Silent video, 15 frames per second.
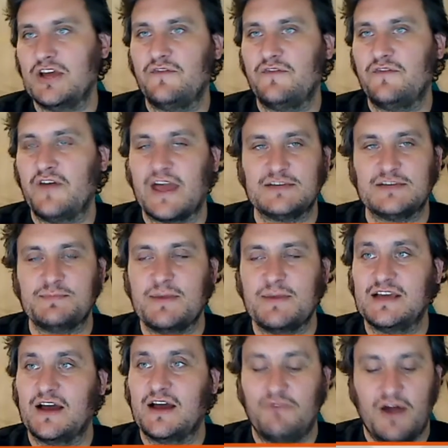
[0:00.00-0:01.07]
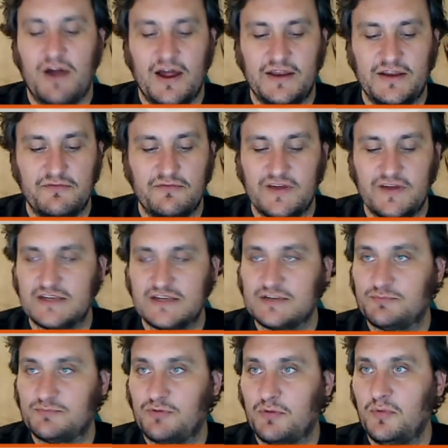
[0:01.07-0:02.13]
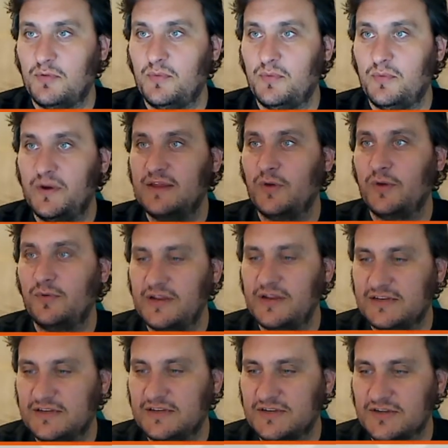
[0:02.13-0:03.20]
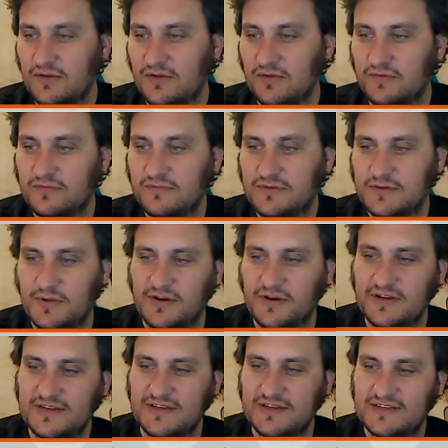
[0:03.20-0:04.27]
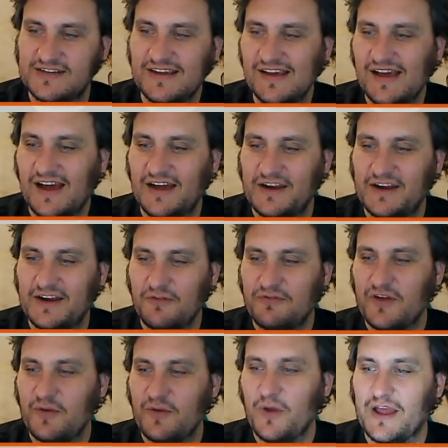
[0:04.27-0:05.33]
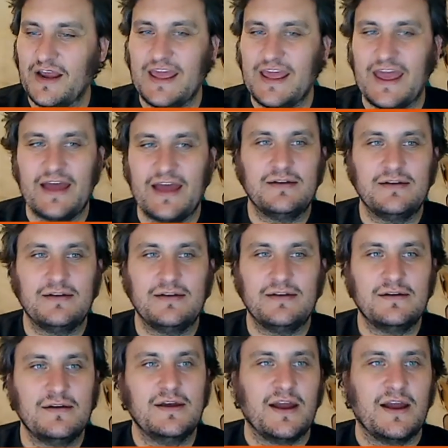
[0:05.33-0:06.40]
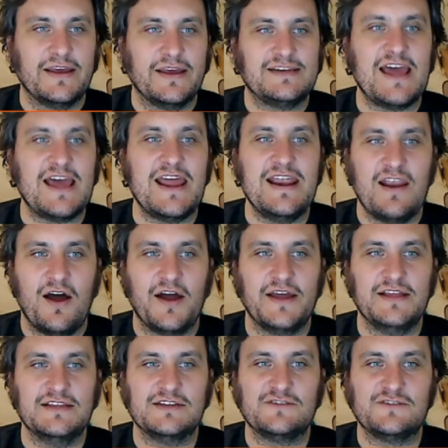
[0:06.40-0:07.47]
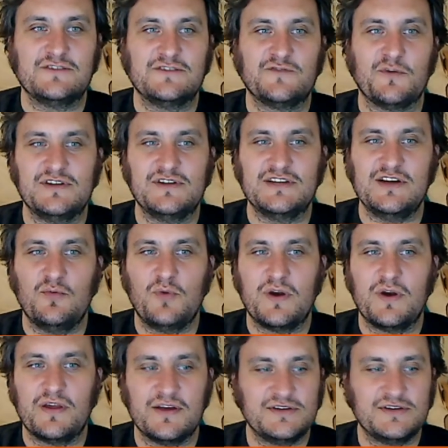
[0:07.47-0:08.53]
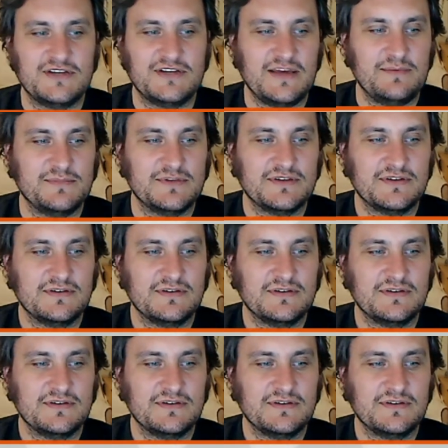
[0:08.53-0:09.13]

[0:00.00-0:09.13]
If it gets messy, I don't think it's a problem we will need to solve, to be honest. I don't think we're going to get like 10 lines from every single one of those teams.